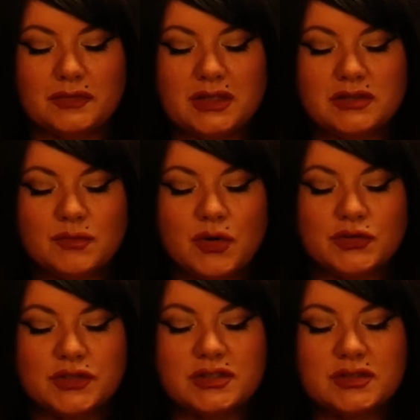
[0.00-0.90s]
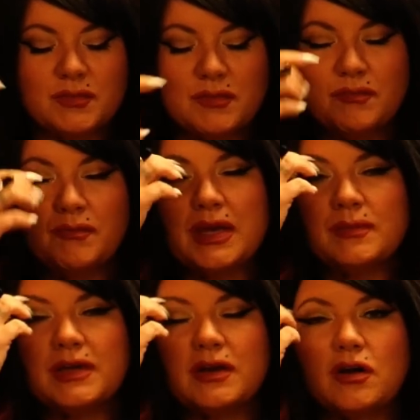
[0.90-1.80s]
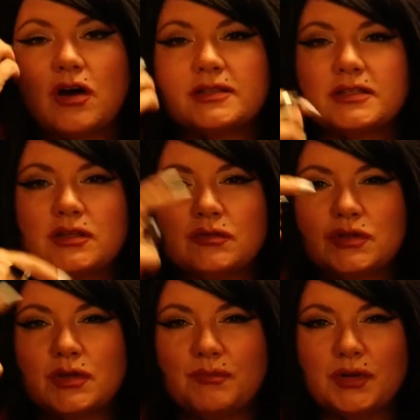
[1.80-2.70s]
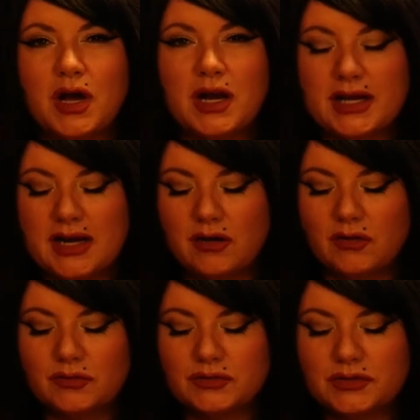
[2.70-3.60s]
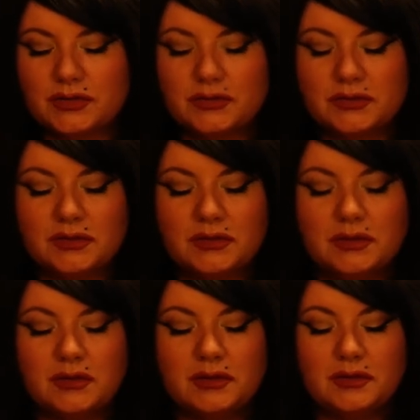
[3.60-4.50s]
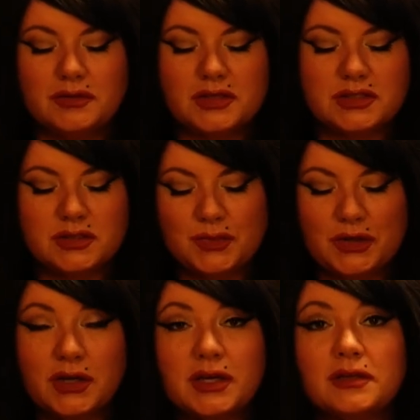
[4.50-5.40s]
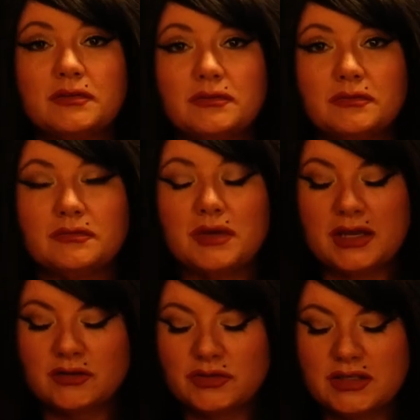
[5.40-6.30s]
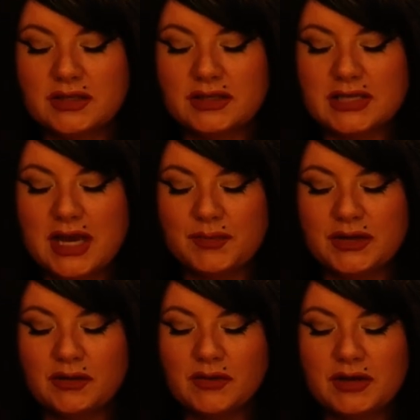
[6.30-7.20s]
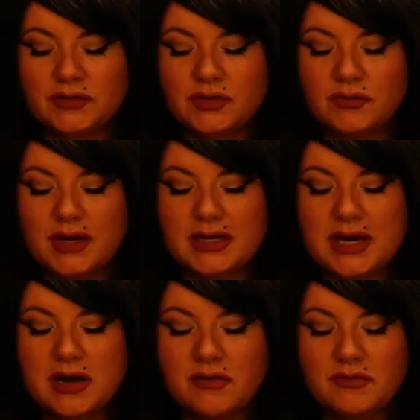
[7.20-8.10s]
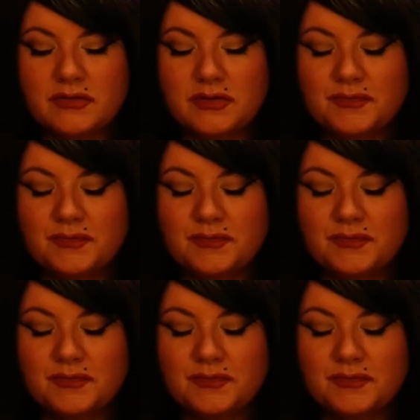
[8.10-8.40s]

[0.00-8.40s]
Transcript: These emotions may be causing you to block out this spirit energy that's happening around you right now.